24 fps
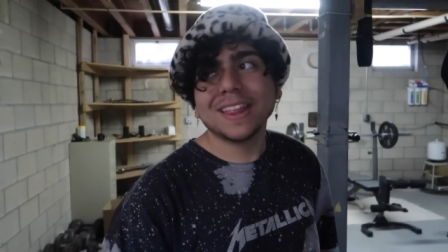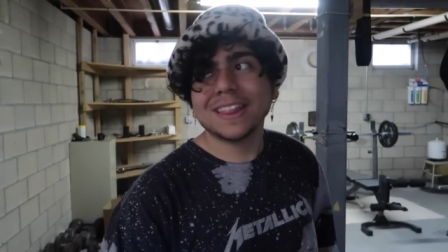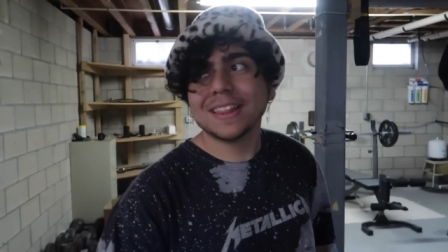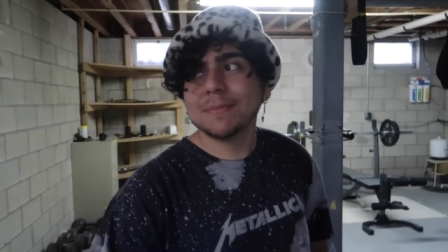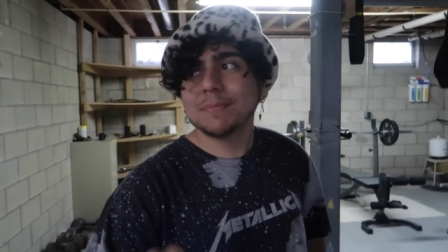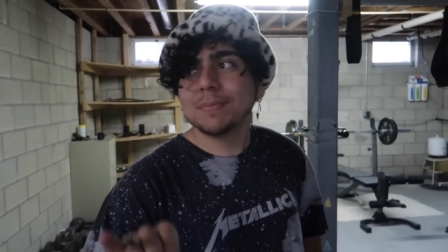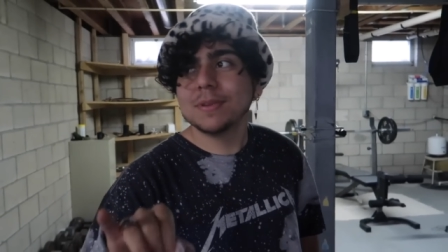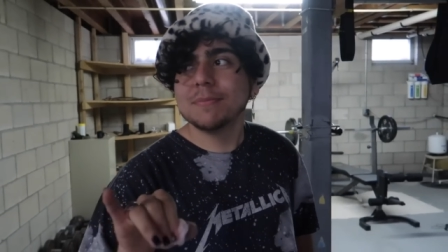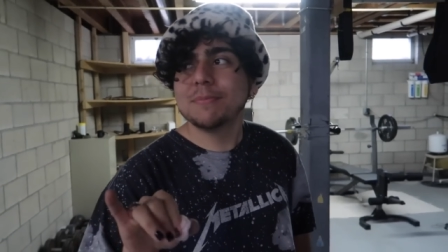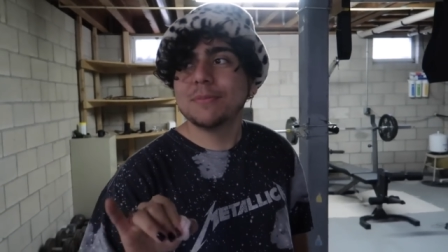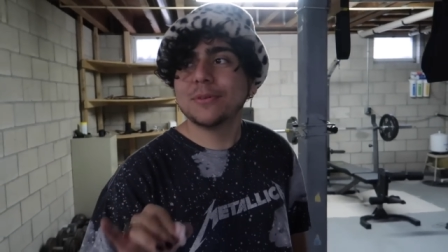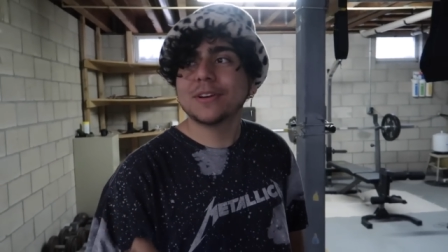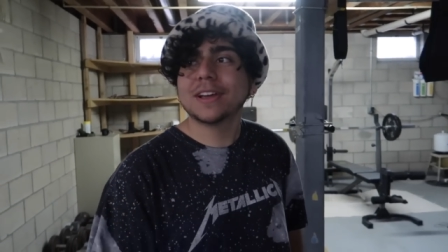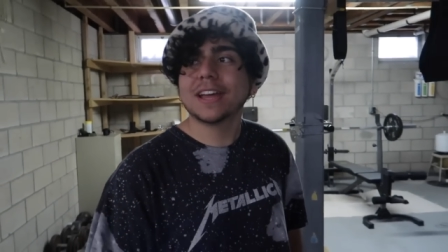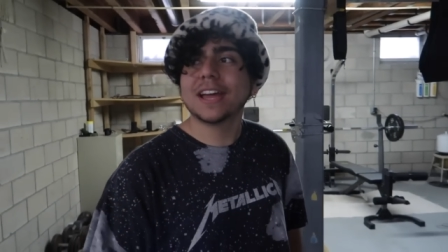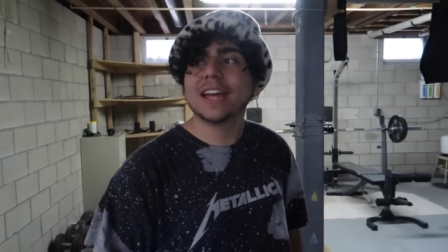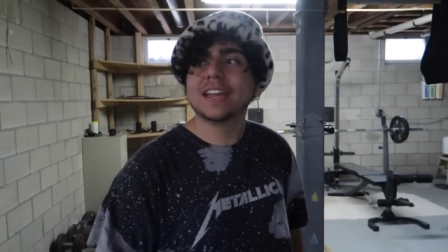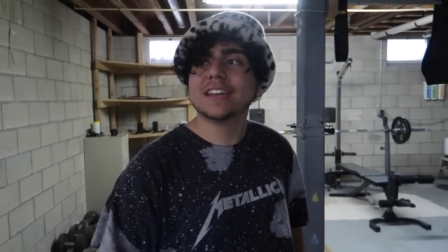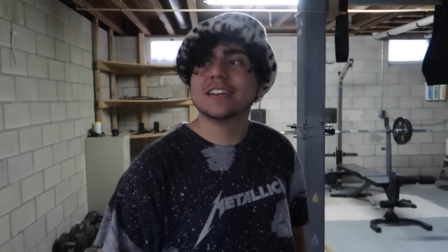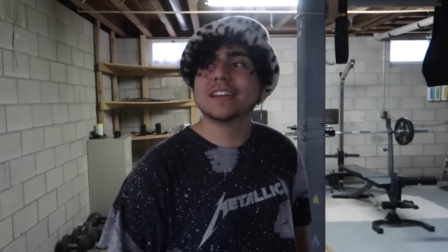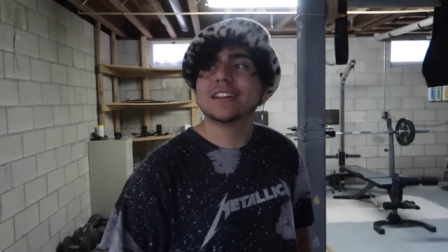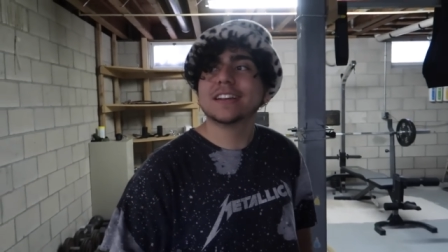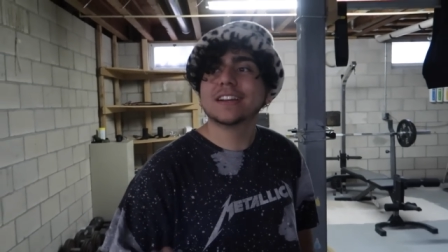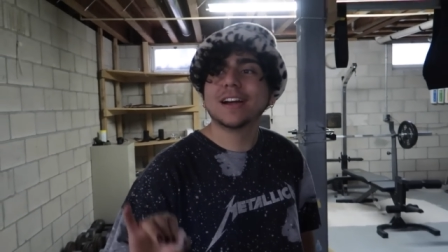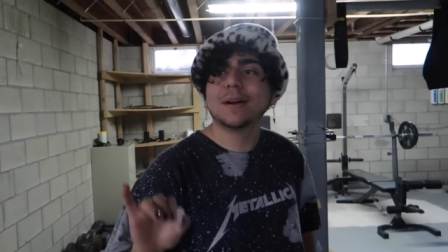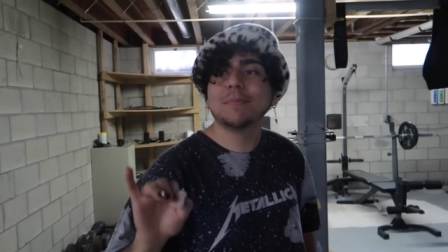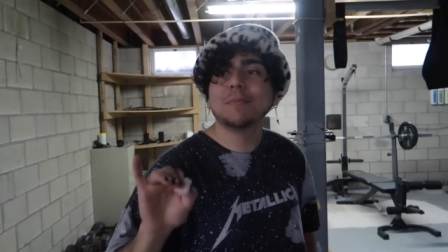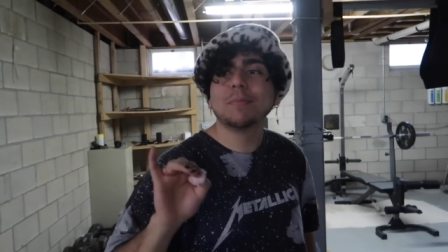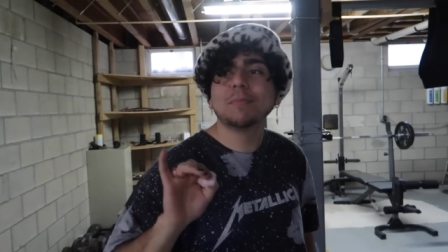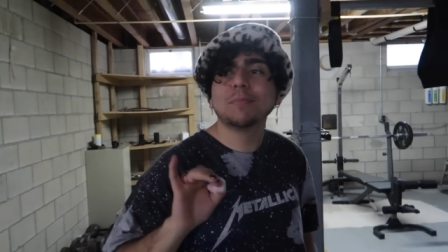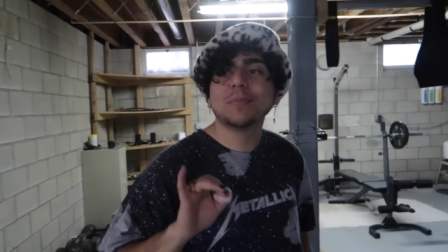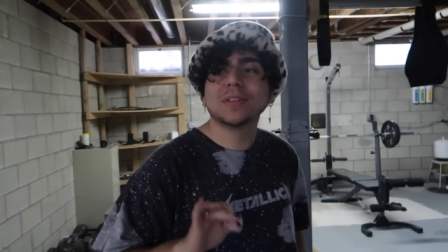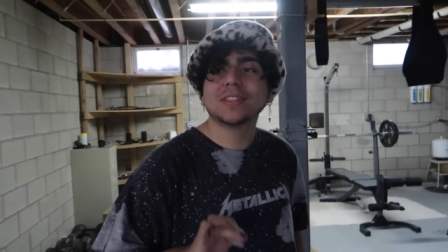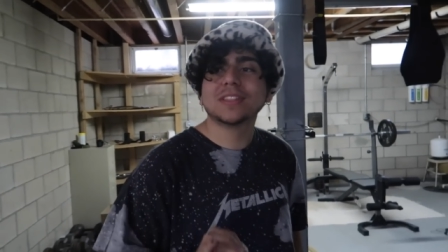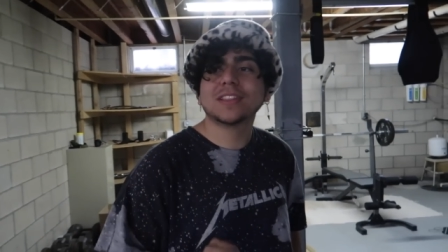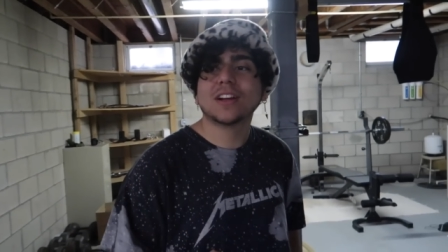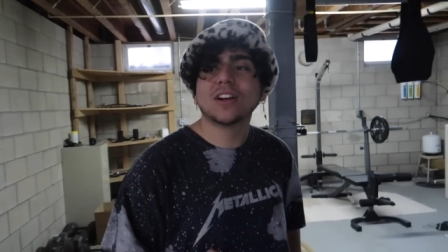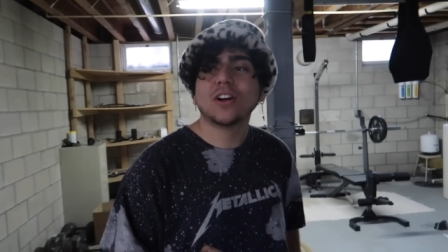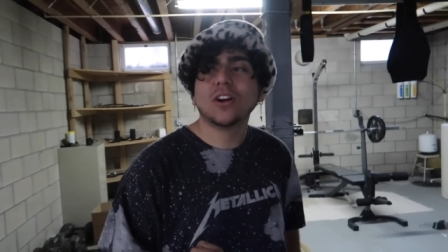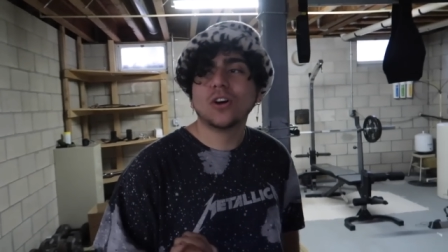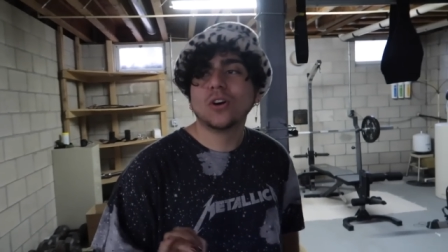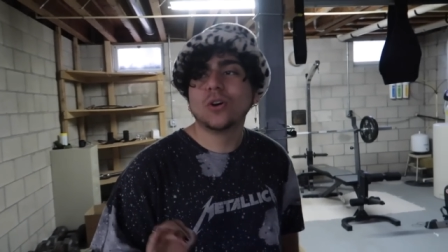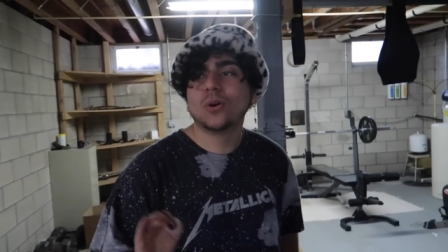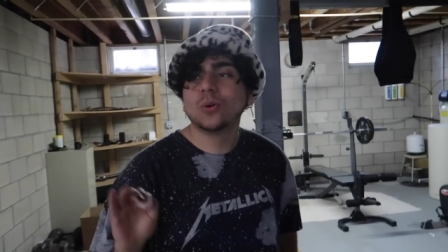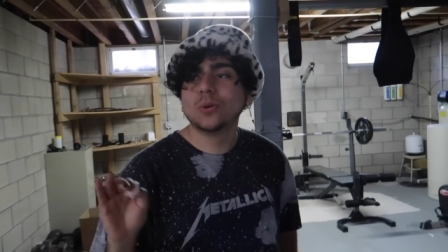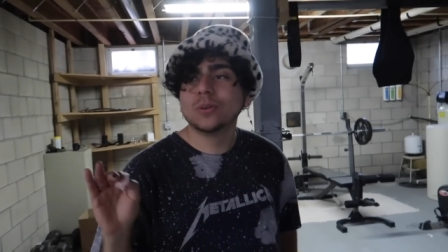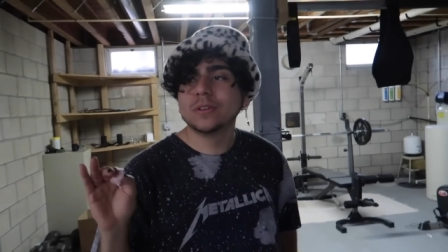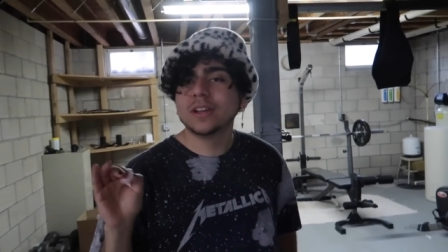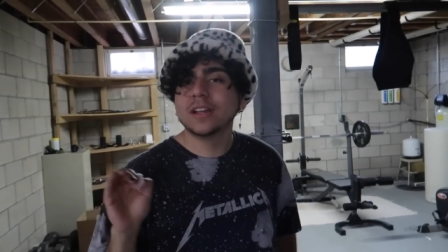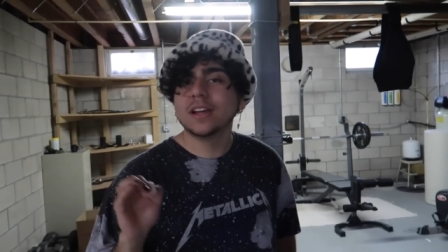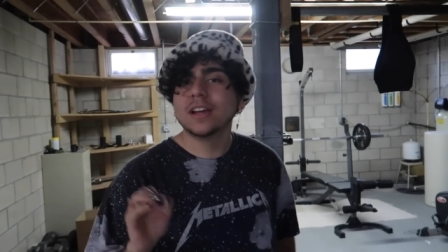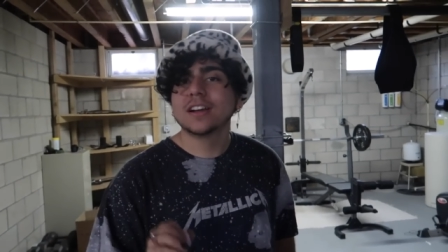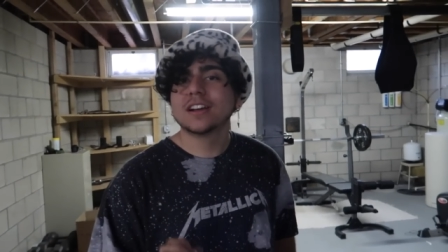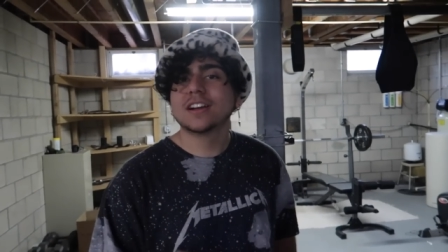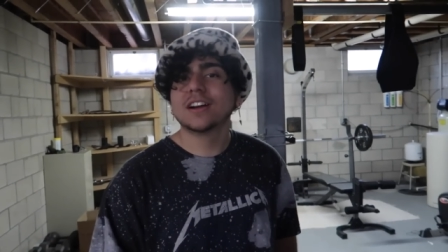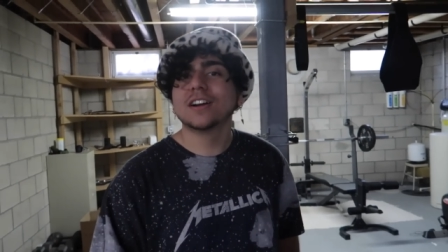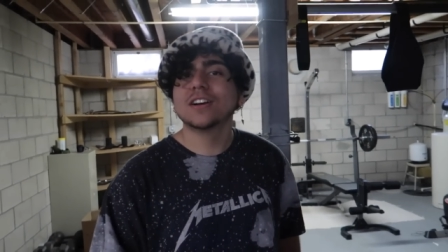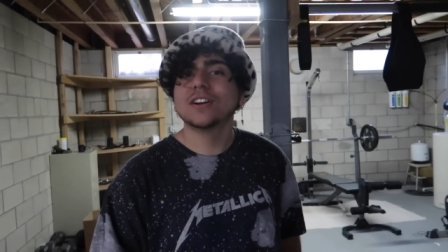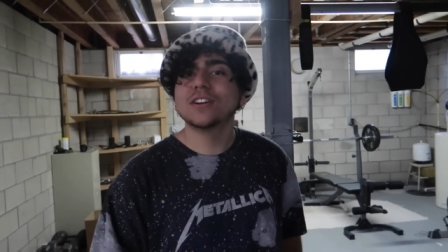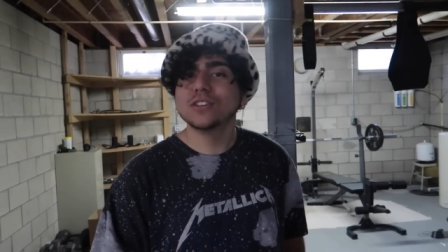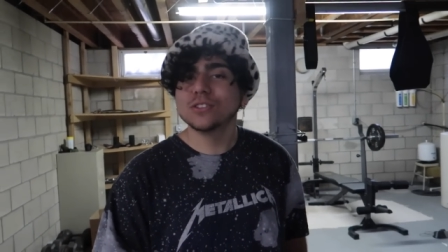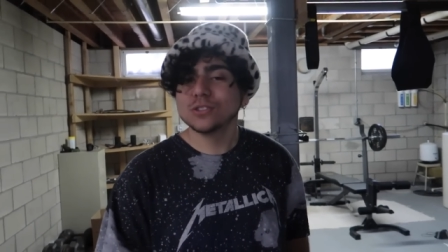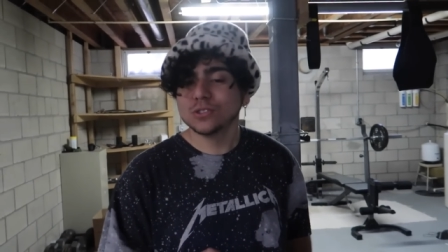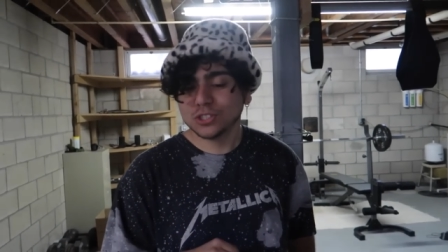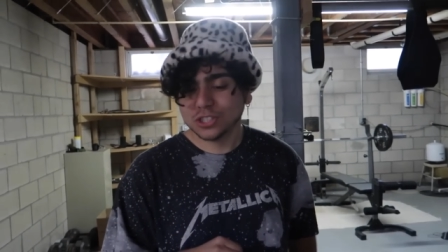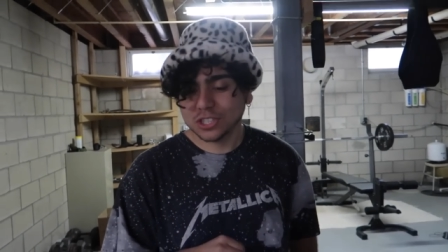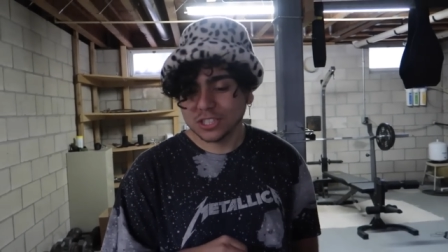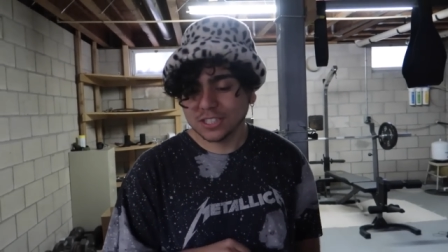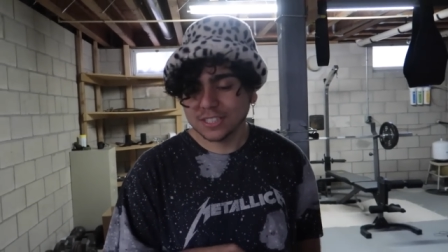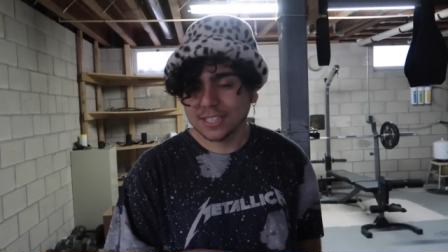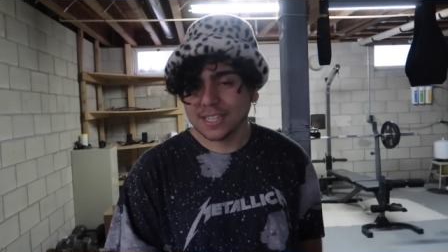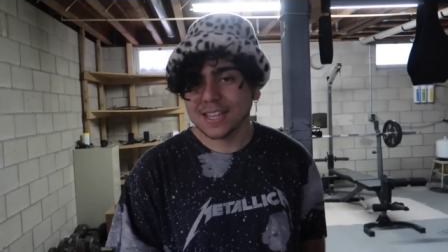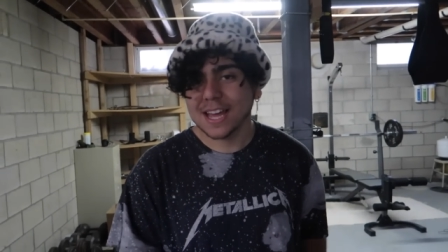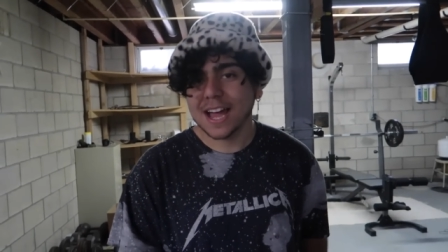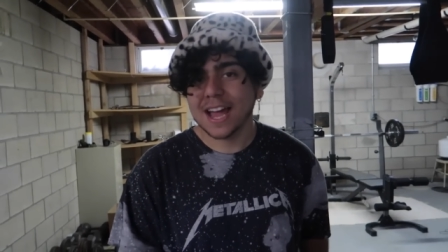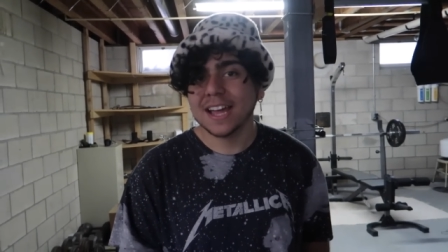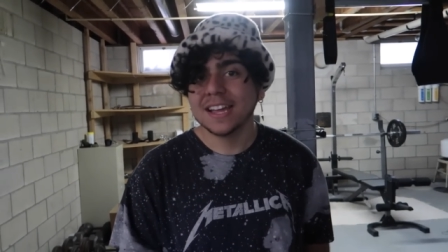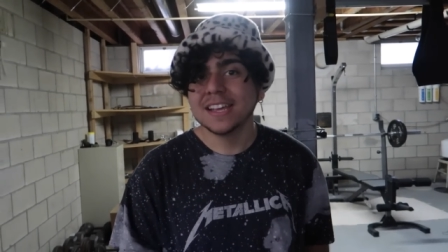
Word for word: and then people can come up with their own conclusion to that.